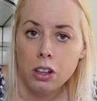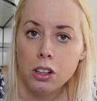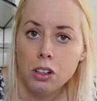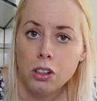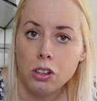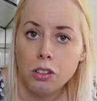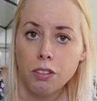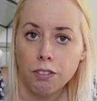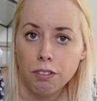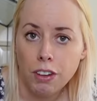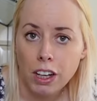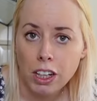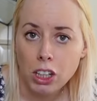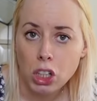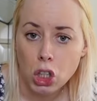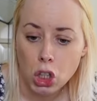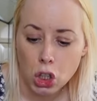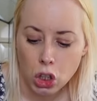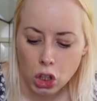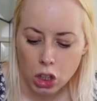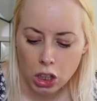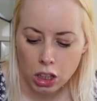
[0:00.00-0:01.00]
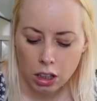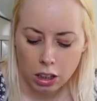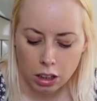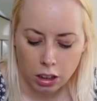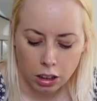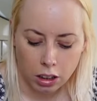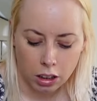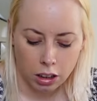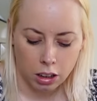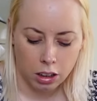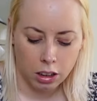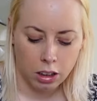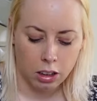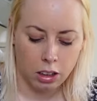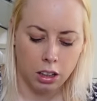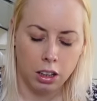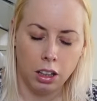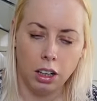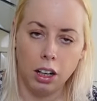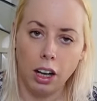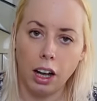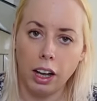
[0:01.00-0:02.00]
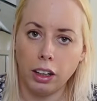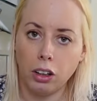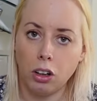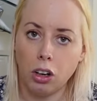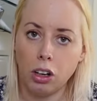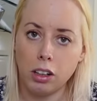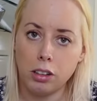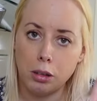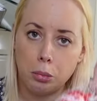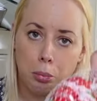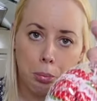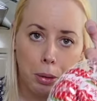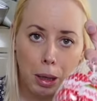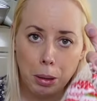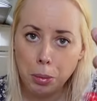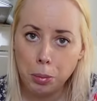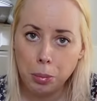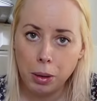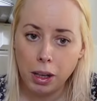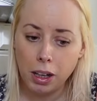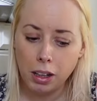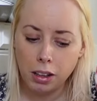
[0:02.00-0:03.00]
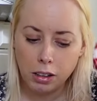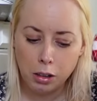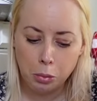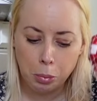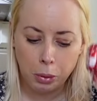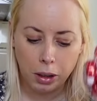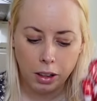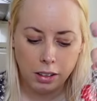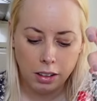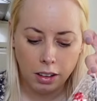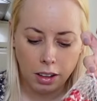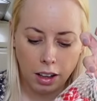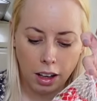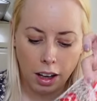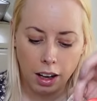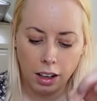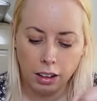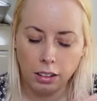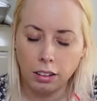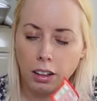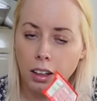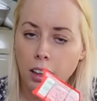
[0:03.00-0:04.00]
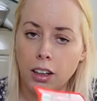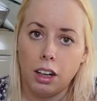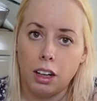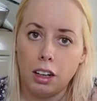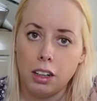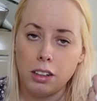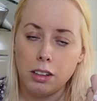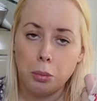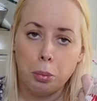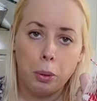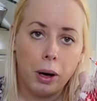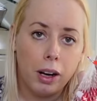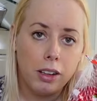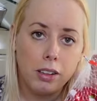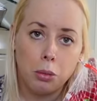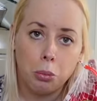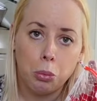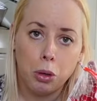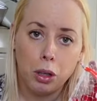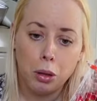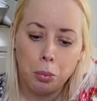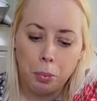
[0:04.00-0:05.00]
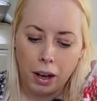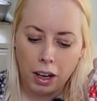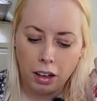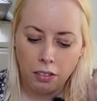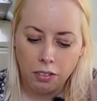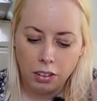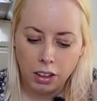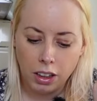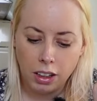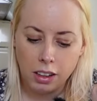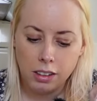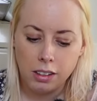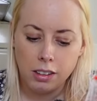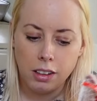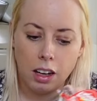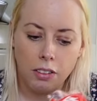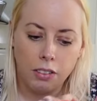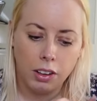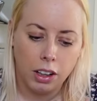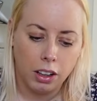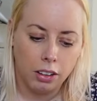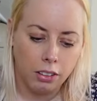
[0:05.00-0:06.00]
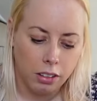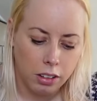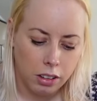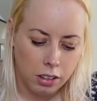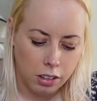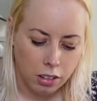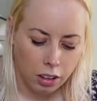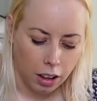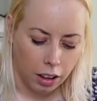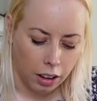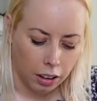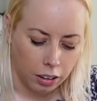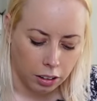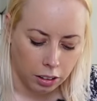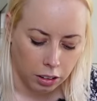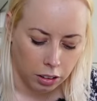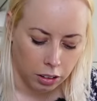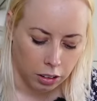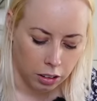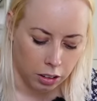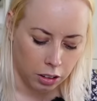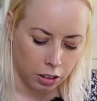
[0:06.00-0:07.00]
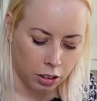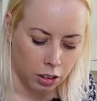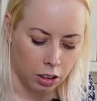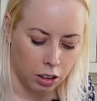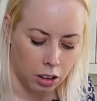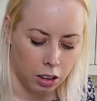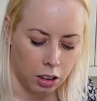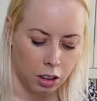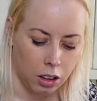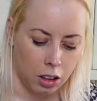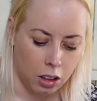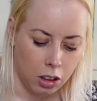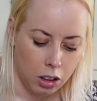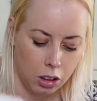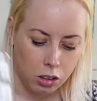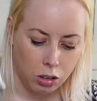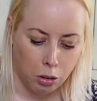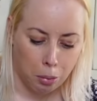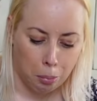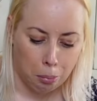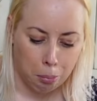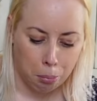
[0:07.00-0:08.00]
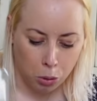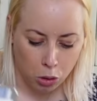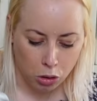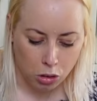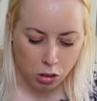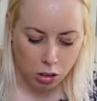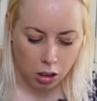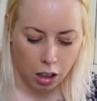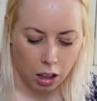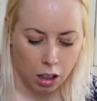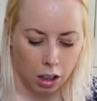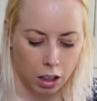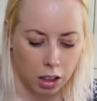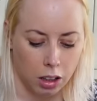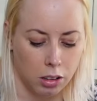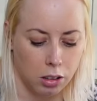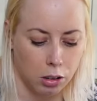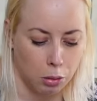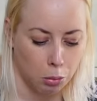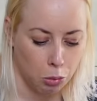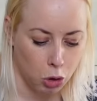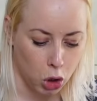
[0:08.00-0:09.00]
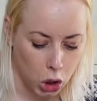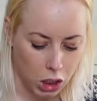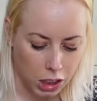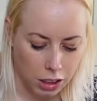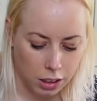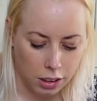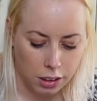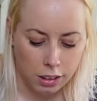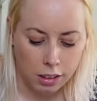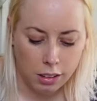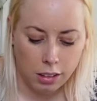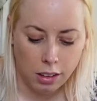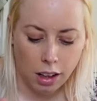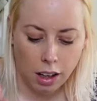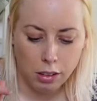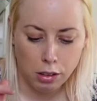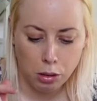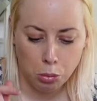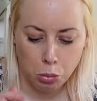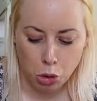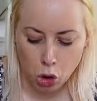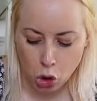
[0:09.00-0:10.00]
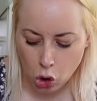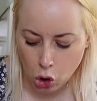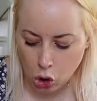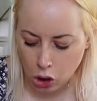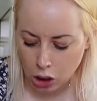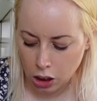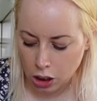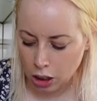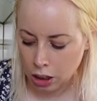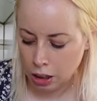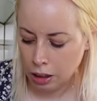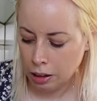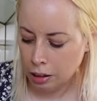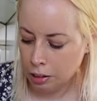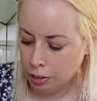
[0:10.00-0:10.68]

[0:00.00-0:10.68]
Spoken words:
Some veg stock. I got some Baby Bells because again, it's the price I'm worth paying for the kids to have a healthier snack. Some butter, some cheese and some sugar.